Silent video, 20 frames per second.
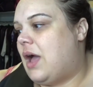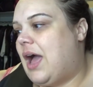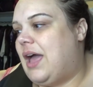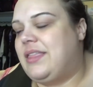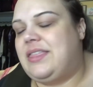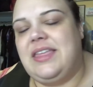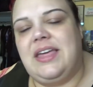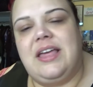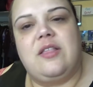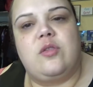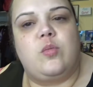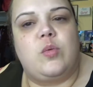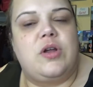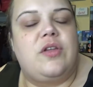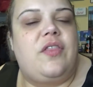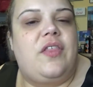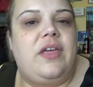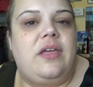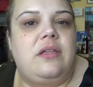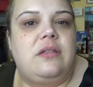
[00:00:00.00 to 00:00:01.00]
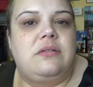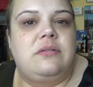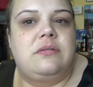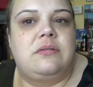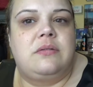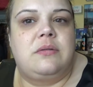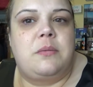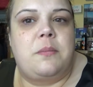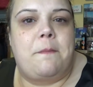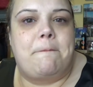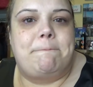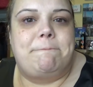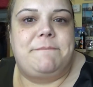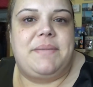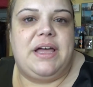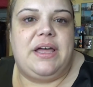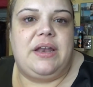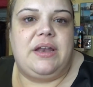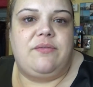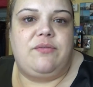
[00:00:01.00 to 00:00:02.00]
I think it's worth it,
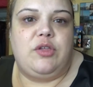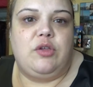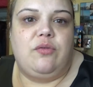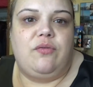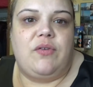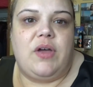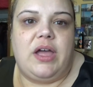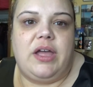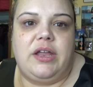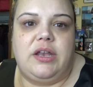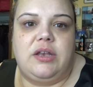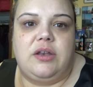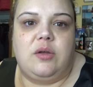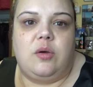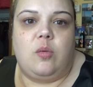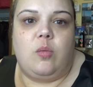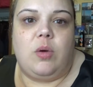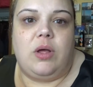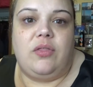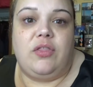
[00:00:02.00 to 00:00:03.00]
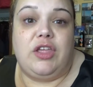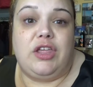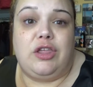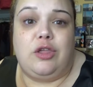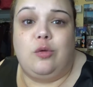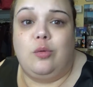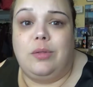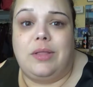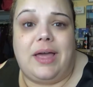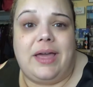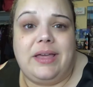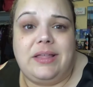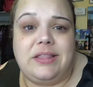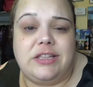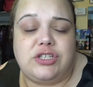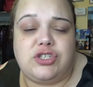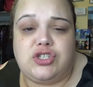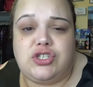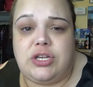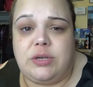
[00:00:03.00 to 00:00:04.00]
but if you find one that you like
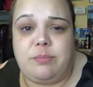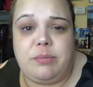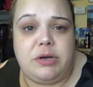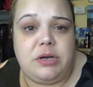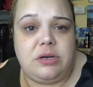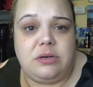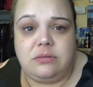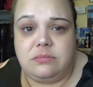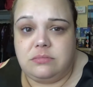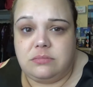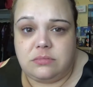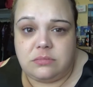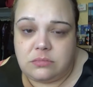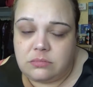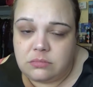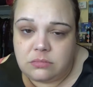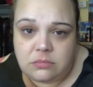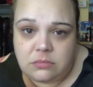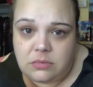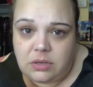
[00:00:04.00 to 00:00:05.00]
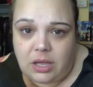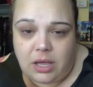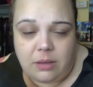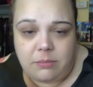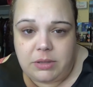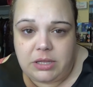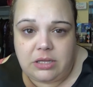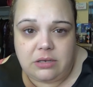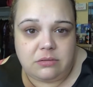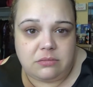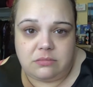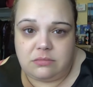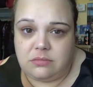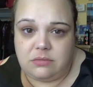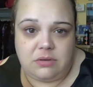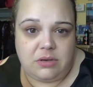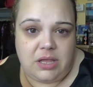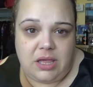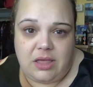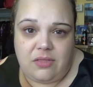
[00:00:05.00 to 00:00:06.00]
that's cheaper, I mean,
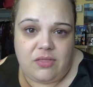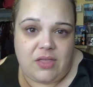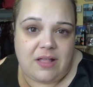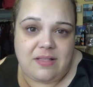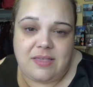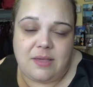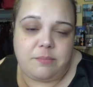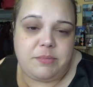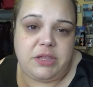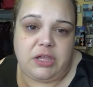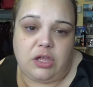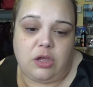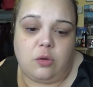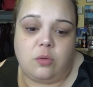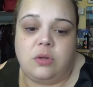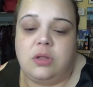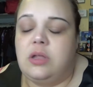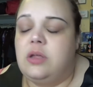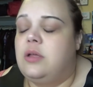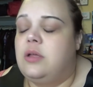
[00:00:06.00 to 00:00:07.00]
that's up to you.